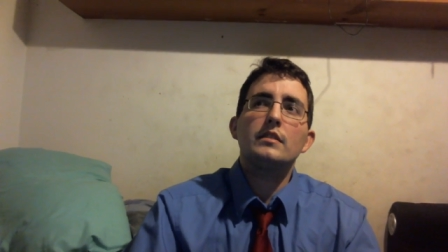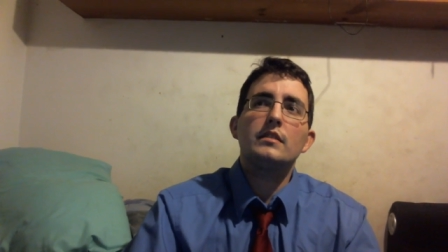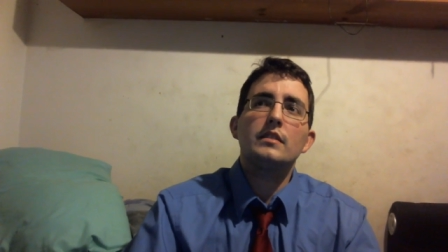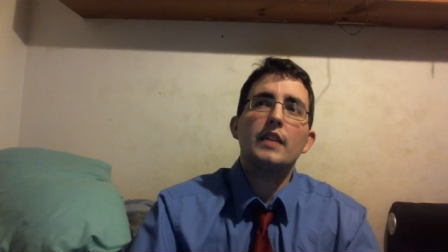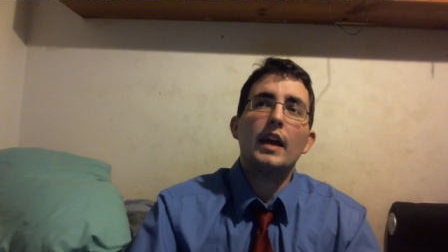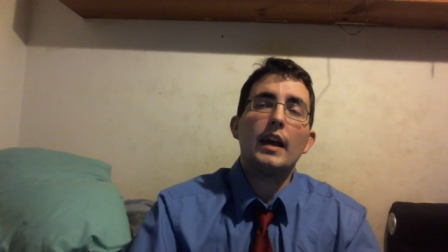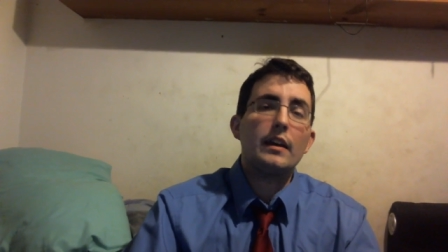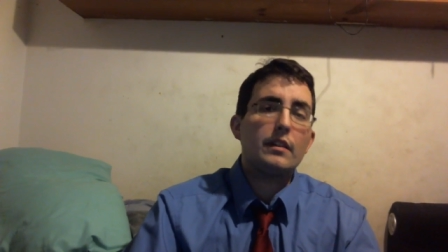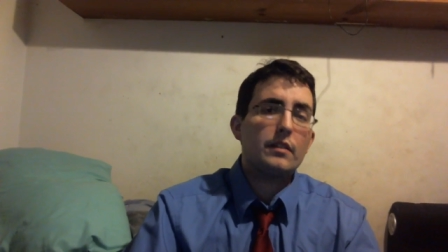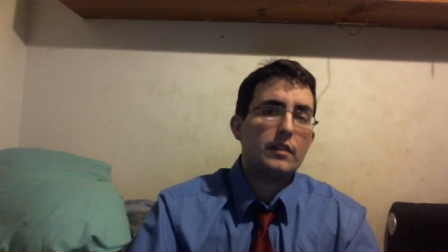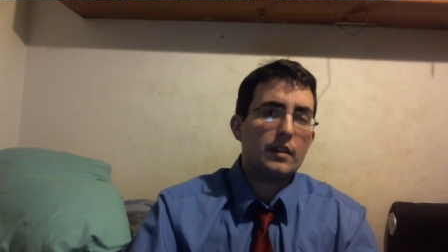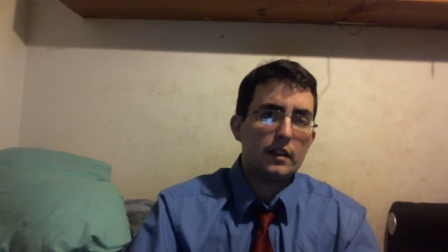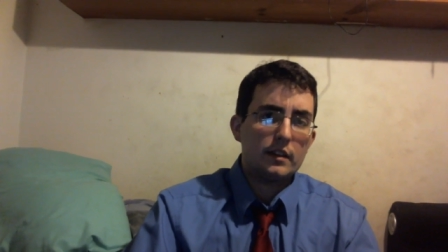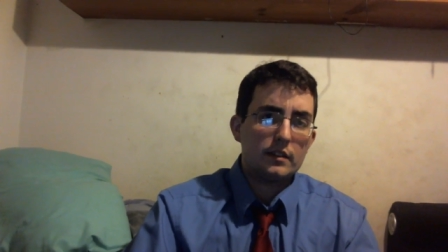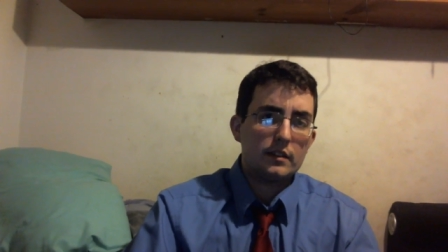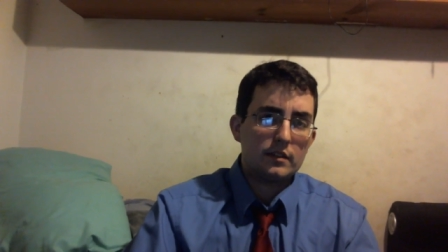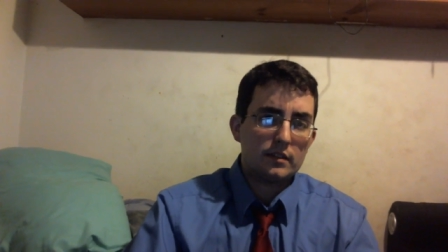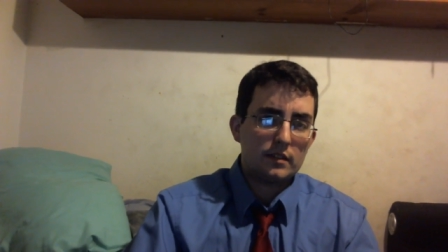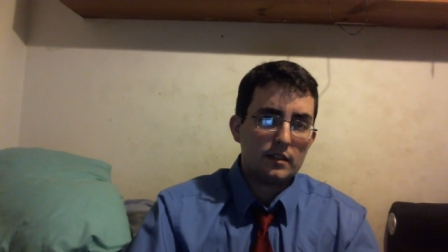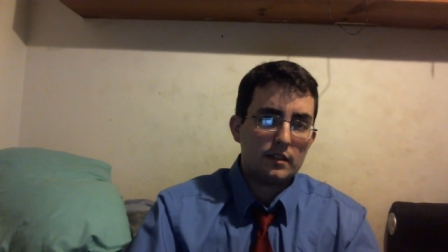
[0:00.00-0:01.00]

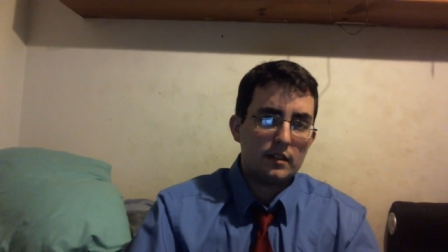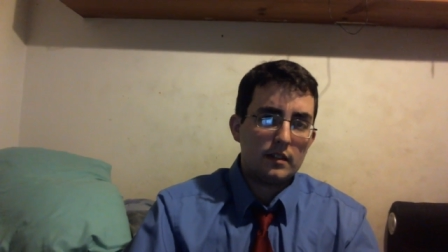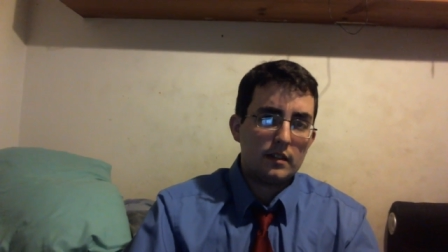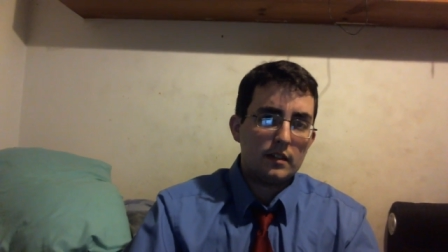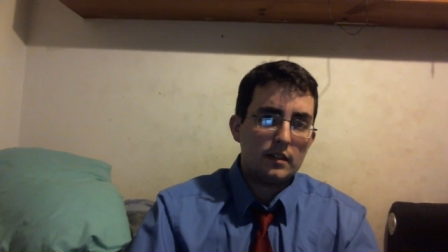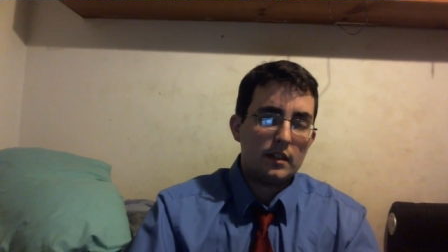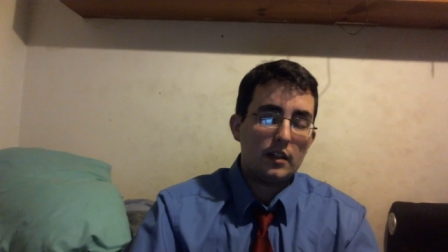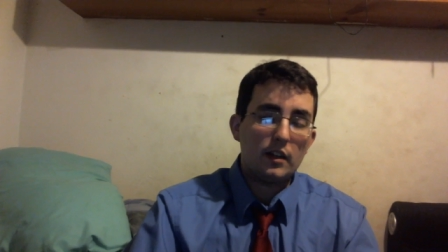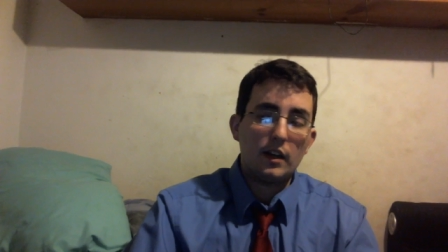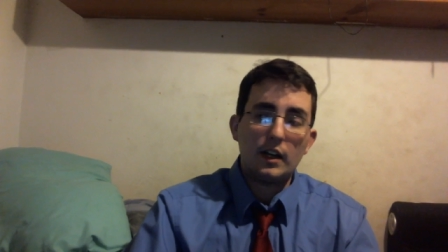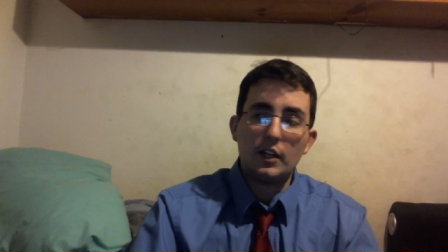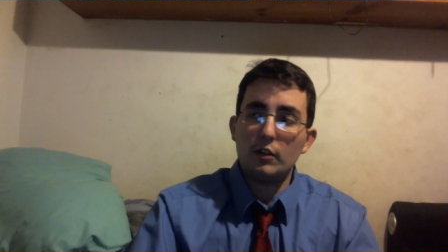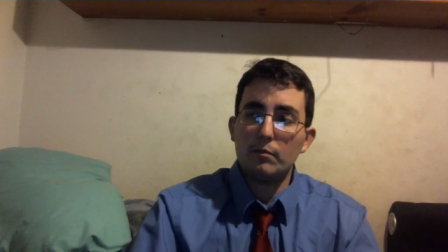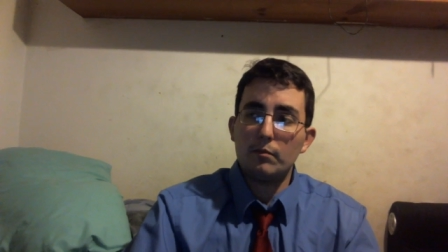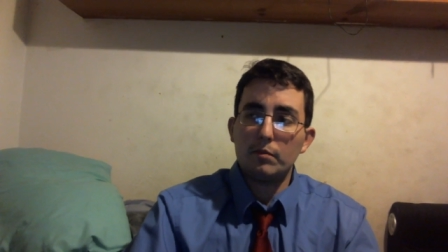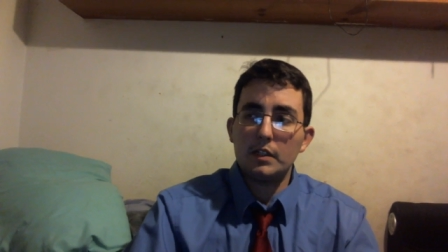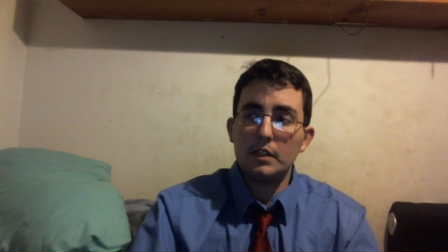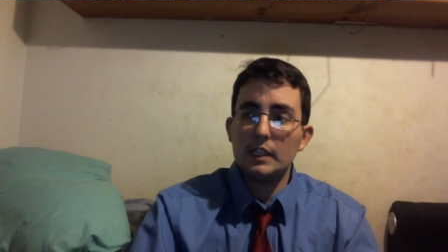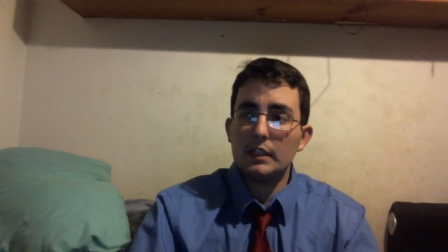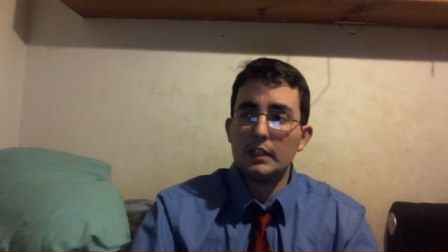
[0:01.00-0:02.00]
atheist. You know, I don't
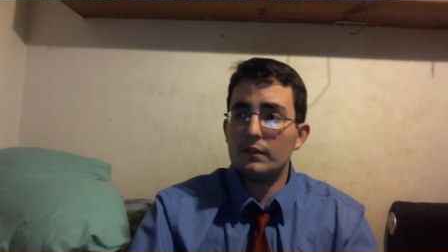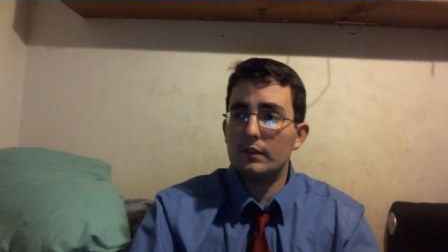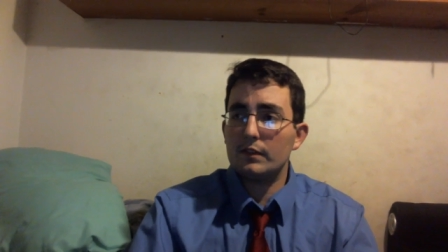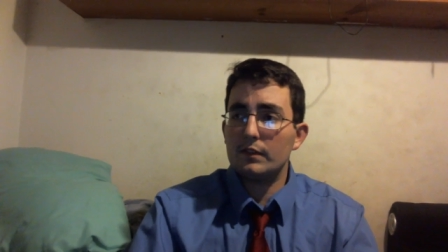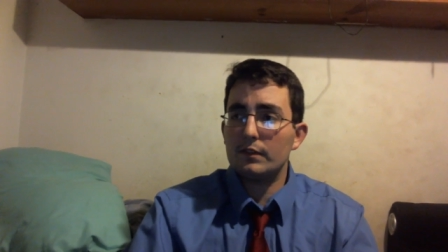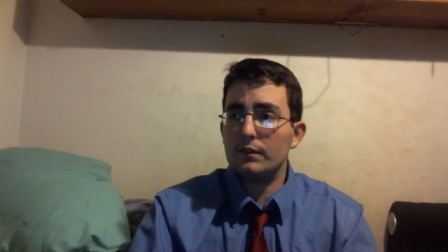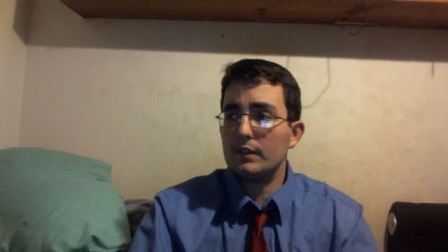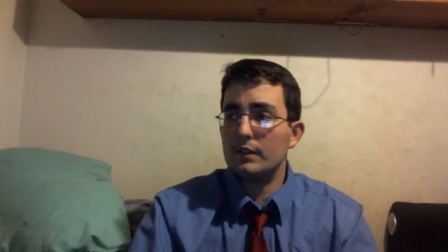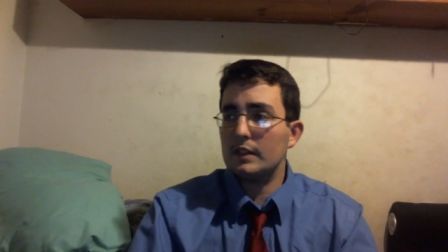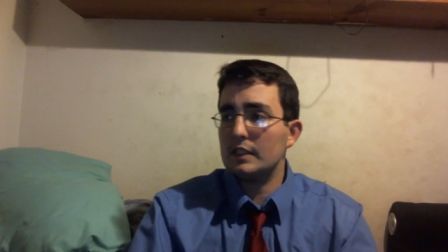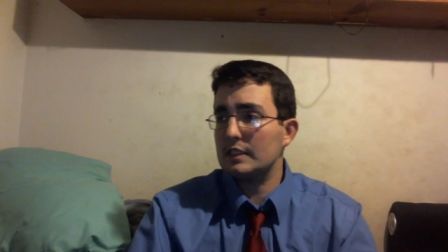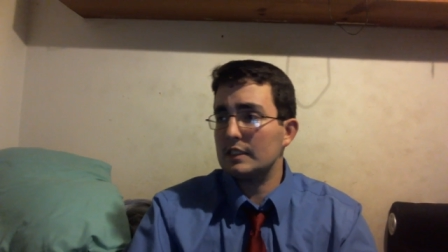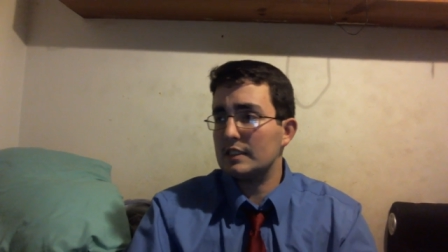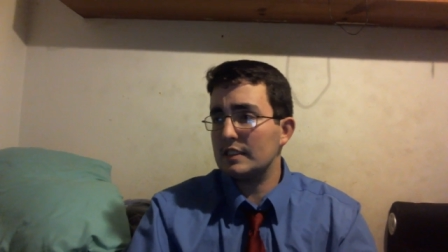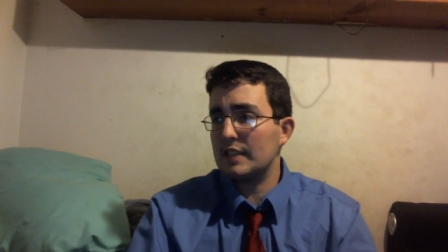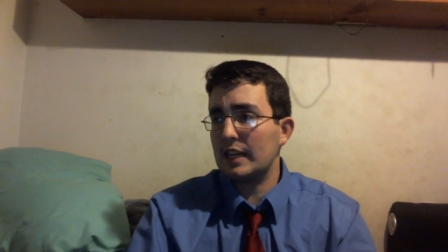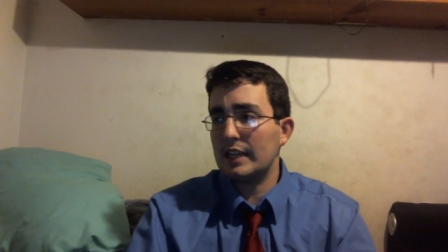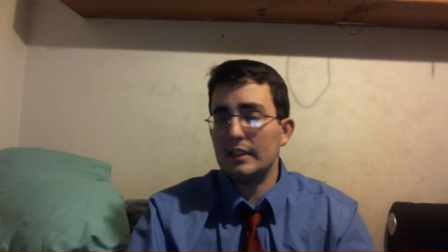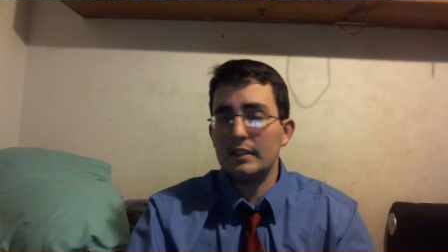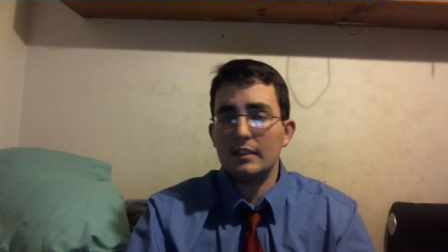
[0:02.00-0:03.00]
believe in
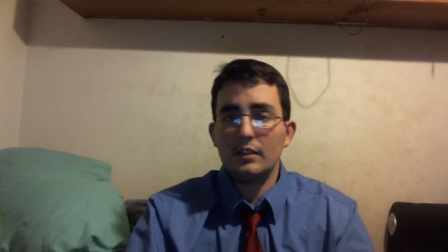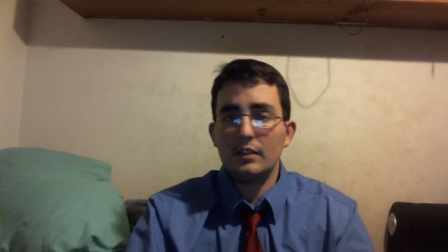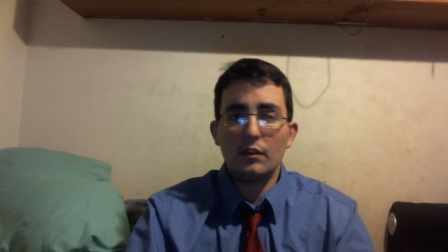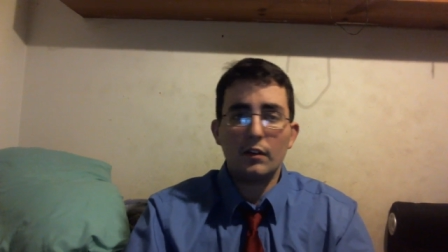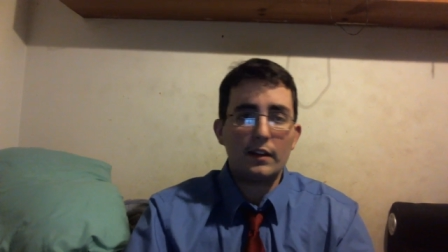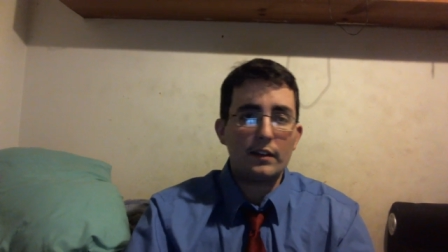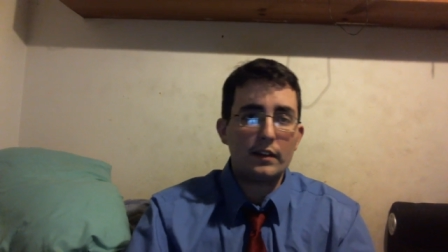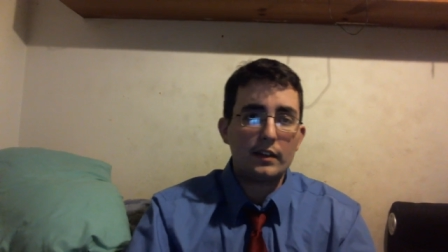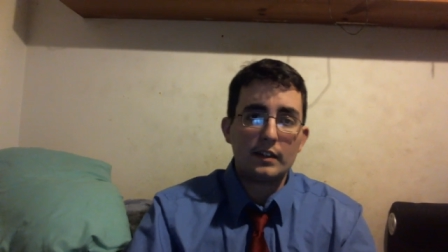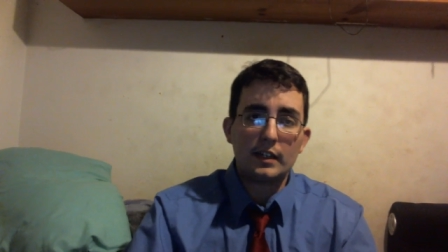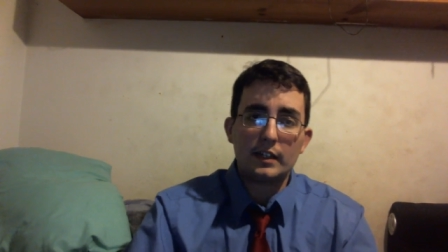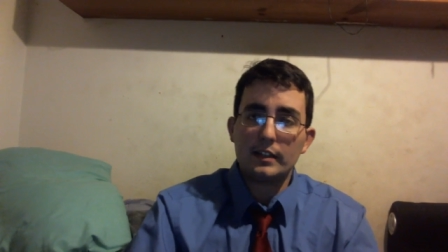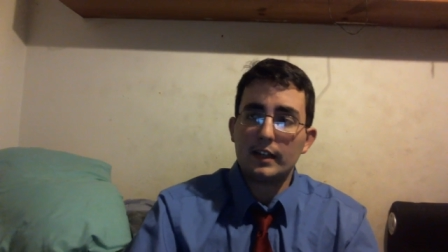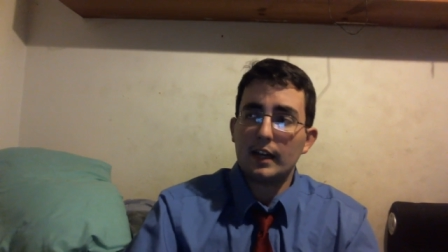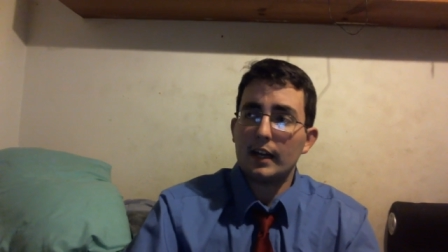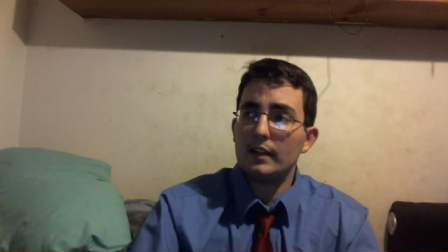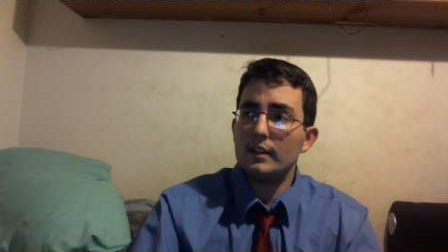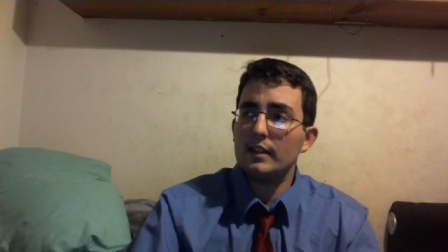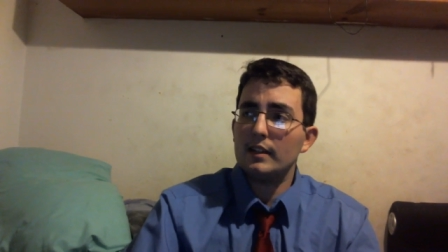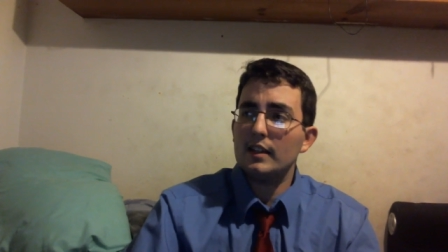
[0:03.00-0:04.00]
Satan or anything like
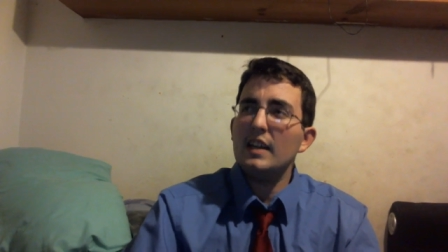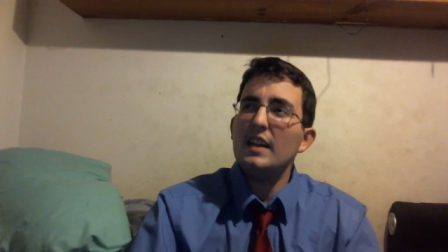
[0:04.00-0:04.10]
that.